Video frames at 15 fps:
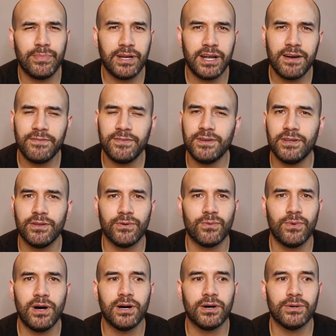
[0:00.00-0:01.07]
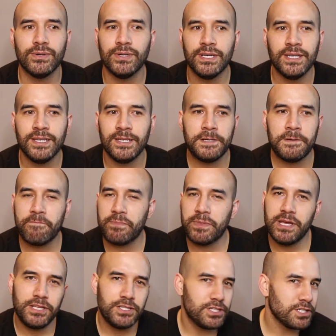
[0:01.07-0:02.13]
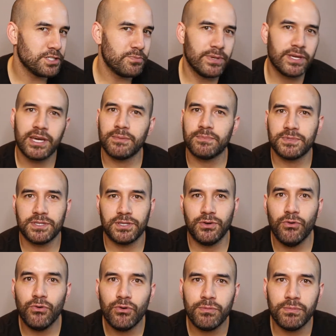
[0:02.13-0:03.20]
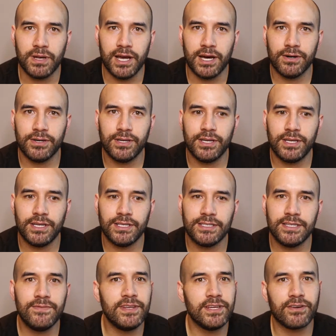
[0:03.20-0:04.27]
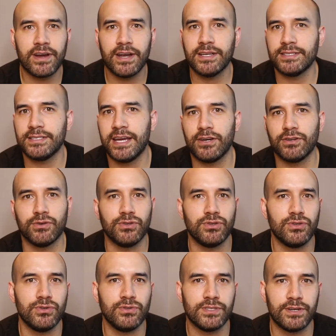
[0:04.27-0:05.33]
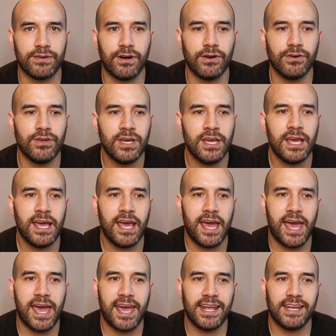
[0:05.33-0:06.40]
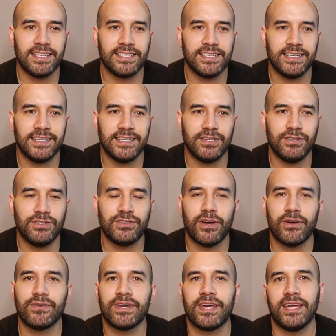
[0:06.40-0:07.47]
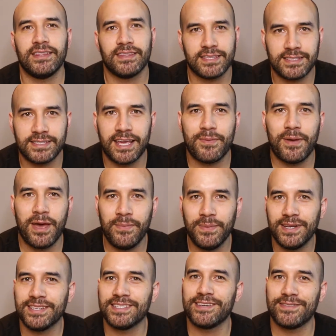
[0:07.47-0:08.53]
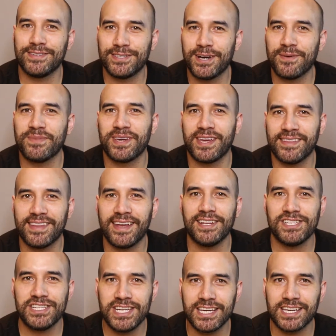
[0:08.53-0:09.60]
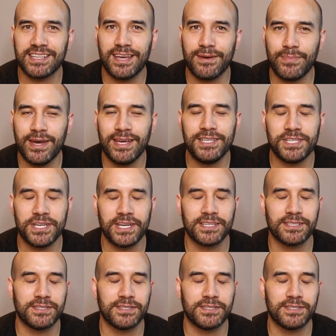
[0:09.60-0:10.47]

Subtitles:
But after a little while, it just becomes the norm now. 70 grand is now your new zero, and you don't get the same happiness every time you get that paycheck.